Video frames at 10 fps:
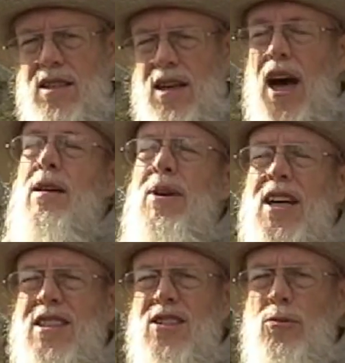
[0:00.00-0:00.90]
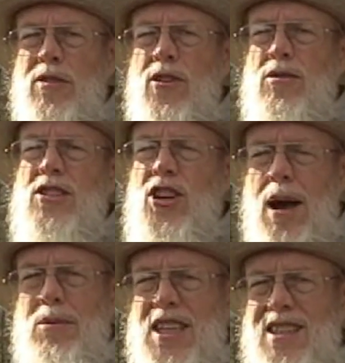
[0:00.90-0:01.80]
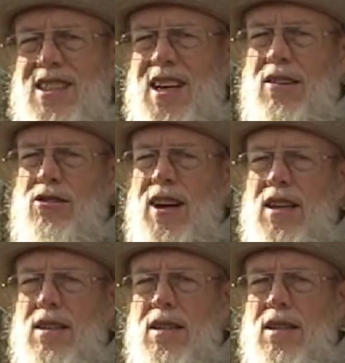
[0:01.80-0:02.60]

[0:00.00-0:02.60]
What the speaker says: I admit I still prefer the Japanese soundtrack.